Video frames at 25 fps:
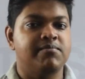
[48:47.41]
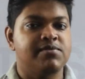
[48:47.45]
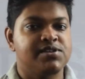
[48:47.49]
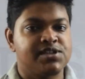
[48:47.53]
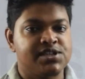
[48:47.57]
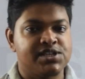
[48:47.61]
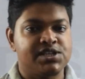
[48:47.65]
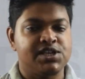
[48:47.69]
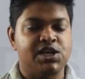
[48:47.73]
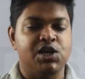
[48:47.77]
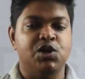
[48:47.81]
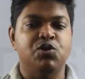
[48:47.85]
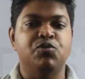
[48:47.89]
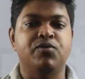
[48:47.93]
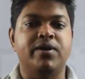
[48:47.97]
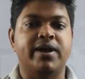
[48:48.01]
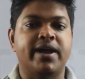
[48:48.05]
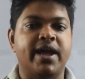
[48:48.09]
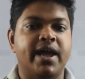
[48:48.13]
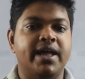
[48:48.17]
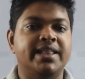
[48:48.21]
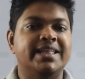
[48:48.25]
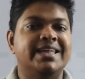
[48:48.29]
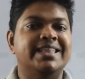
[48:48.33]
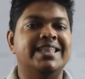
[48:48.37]
See you
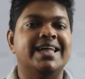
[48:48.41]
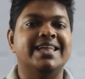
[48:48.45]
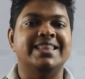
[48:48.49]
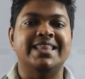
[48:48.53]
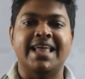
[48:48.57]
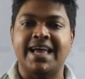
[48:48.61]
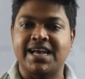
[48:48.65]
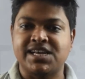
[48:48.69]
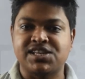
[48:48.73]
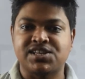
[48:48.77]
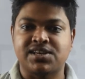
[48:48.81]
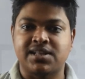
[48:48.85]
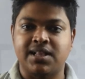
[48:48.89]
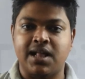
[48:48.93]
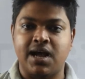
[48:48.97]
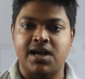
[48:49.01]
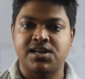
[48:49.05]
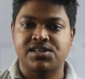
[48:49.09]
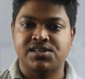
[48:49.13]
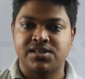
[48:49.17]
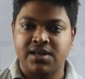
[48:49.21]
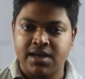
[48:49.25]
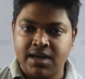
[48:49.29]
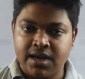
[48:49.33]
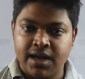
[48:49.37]
again in the next
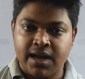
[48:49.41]
class.